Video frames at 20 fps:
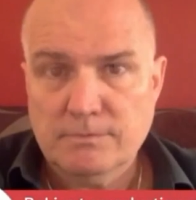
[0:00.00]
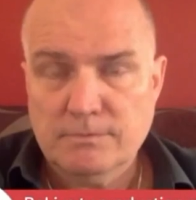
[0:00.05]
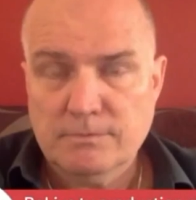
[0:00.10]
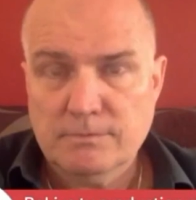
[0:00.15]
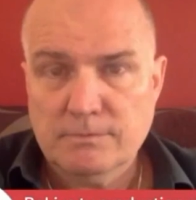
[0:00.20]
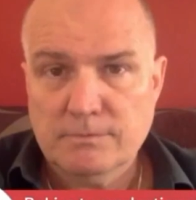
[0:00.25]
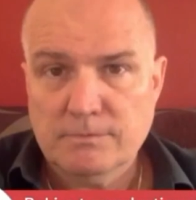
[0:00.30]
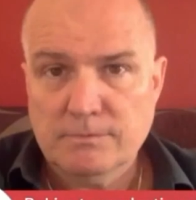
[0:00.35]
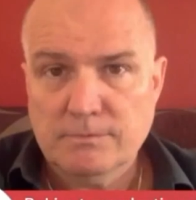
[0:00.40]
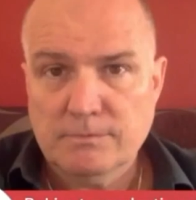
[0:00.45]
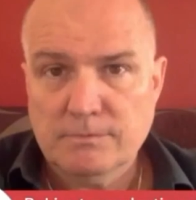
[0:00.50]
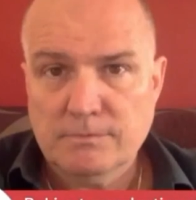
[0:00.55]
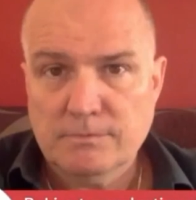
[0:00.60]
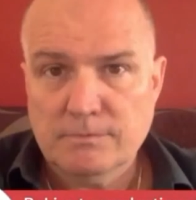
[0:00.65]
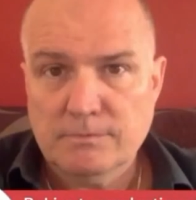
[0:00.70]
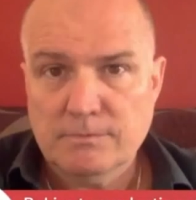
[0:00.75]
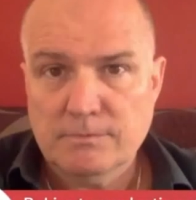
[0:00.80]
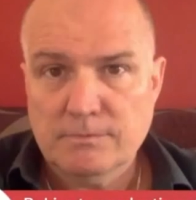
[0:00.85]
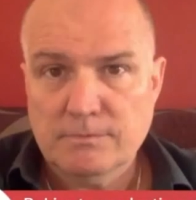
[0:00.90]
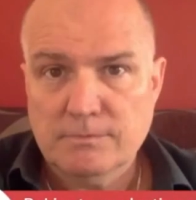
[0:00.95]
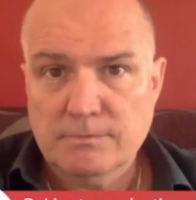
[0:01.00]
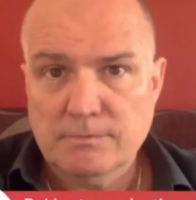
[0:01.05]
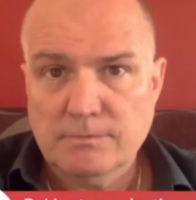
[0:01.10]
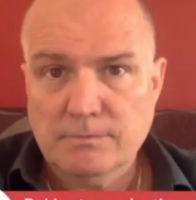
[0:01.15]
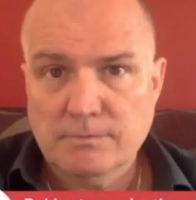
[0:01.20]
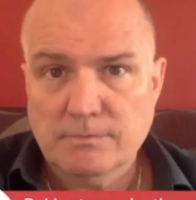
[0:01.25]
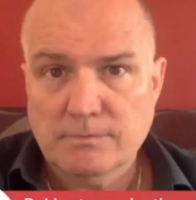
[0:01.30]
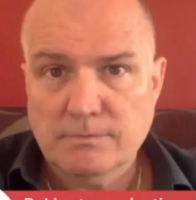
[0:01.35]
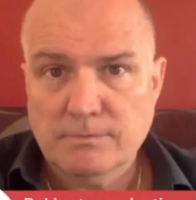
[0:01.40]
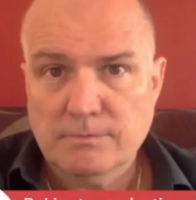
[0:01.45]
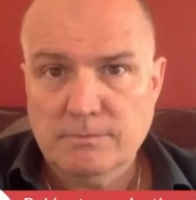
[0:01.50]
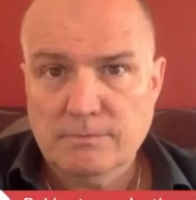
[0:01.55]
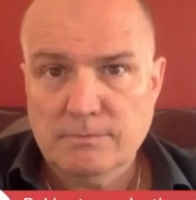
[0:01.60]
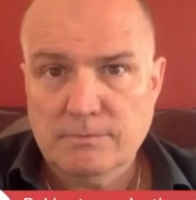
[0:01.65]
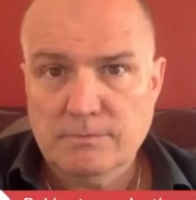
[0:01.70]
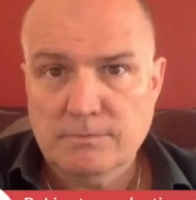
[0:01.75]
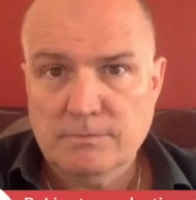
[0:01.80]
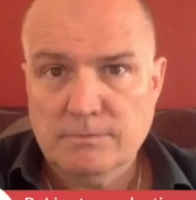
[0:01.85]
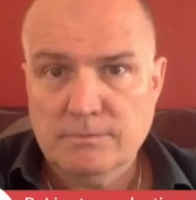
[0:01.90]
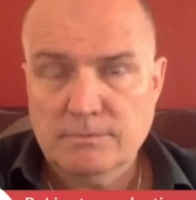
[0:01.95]

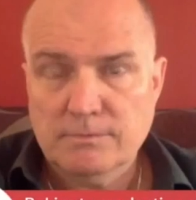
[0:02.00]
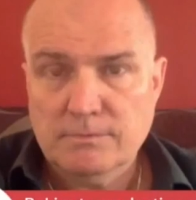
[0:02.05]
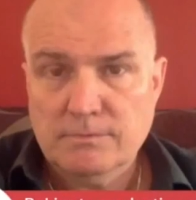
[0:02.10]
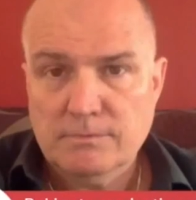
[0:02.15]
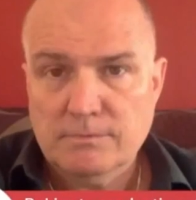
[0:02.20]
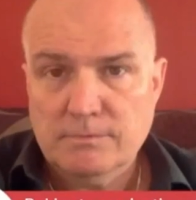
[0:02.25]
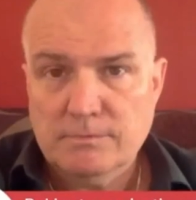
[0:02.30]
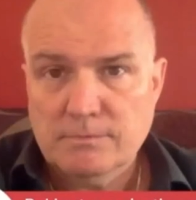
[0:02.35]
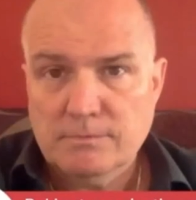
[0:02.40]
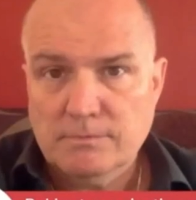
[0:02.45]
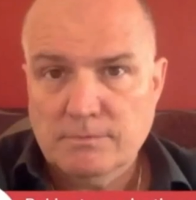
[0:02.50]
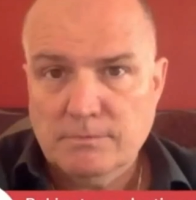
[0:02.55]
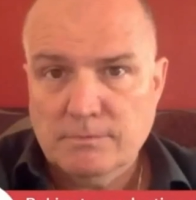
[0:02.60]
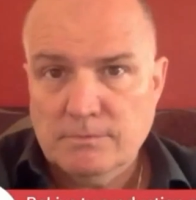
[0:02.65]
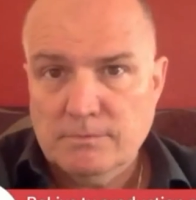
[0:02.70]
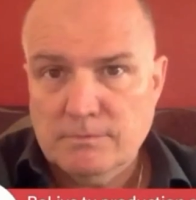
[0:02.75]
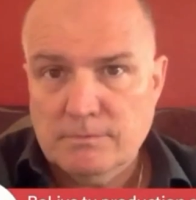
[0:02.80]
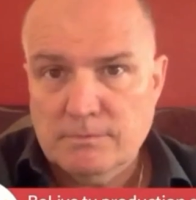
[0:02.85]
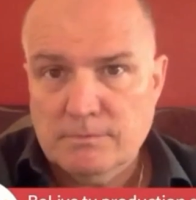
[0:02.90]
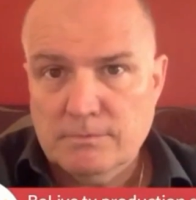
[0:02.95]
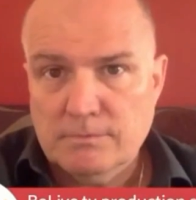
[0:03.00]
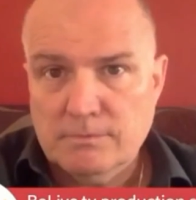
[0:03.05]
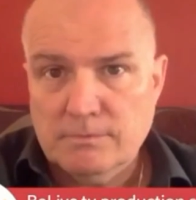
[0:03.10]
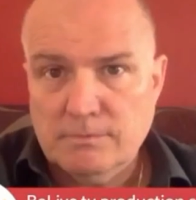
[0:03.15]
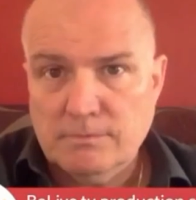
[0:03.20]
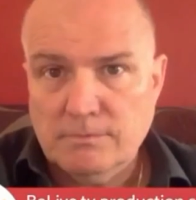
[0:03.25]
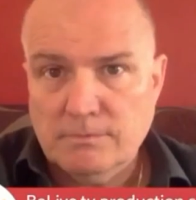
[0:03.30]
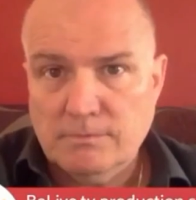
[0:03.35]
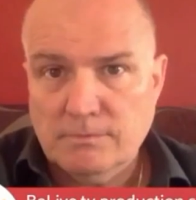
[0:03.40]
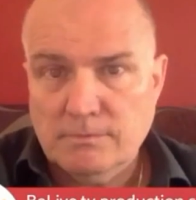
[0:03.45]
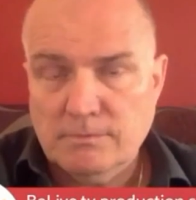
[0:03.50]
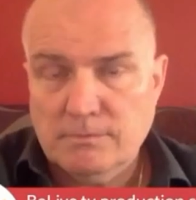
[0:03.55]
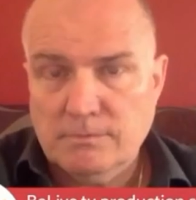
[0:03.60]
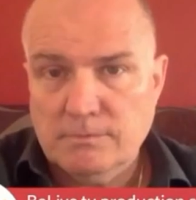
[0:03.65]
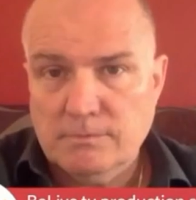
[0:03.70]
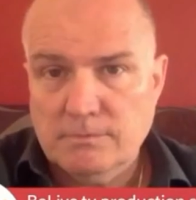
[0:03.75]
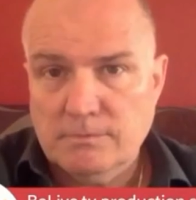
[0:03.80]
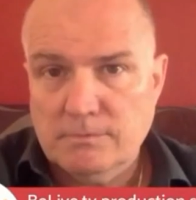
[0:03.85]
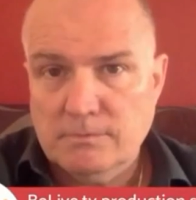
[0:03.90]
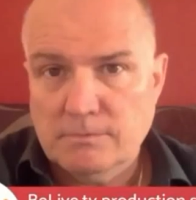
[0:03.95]

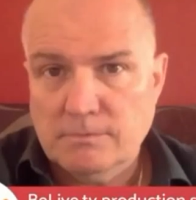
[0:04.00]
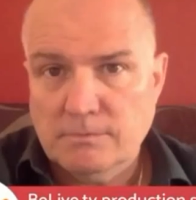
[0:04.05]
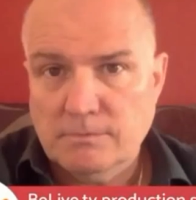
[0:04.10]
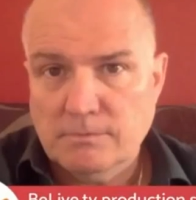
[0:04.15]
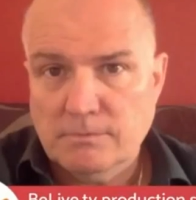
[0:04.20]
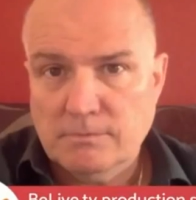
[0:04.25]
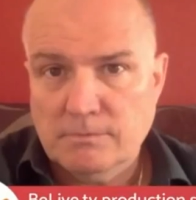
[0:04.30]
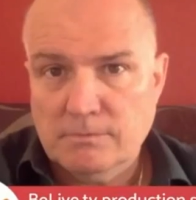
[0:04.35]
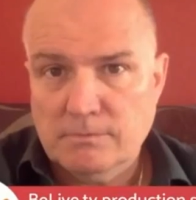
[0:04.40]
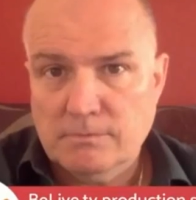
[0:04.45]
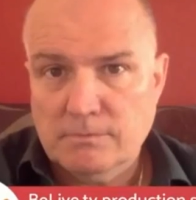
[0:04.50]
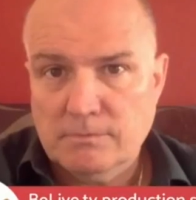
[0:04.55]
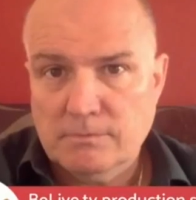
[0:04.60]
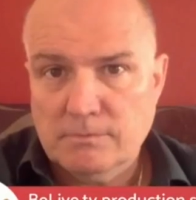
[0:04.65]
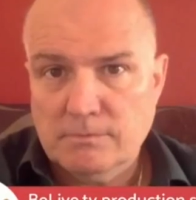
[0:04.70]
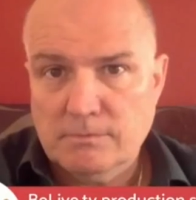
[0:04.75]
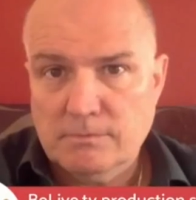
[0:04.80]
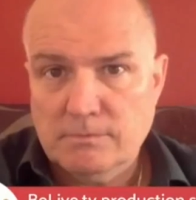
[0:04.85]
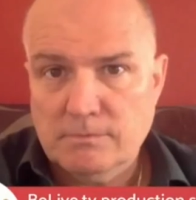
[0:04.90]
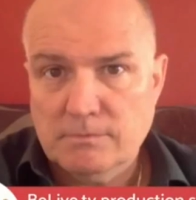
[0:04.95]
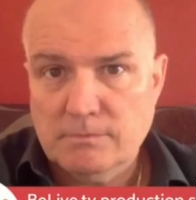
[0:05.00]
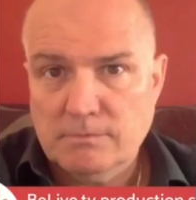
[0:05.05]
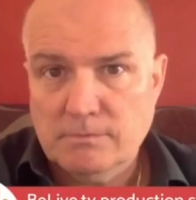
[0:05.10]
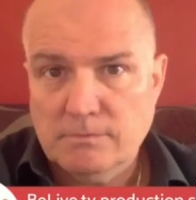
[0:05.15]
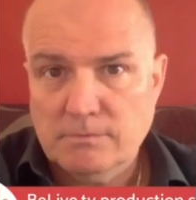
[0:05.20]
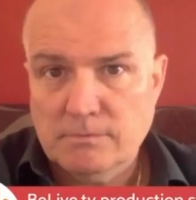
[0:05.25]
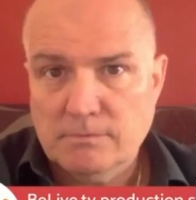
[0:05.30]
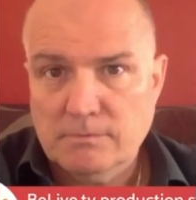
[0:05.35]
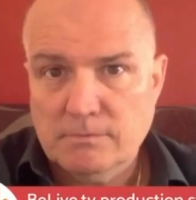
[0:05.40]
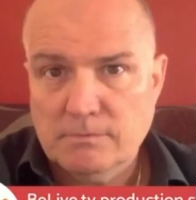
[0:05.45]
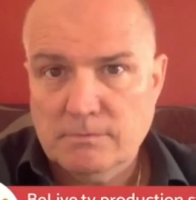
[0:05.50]
The person shown says nothing.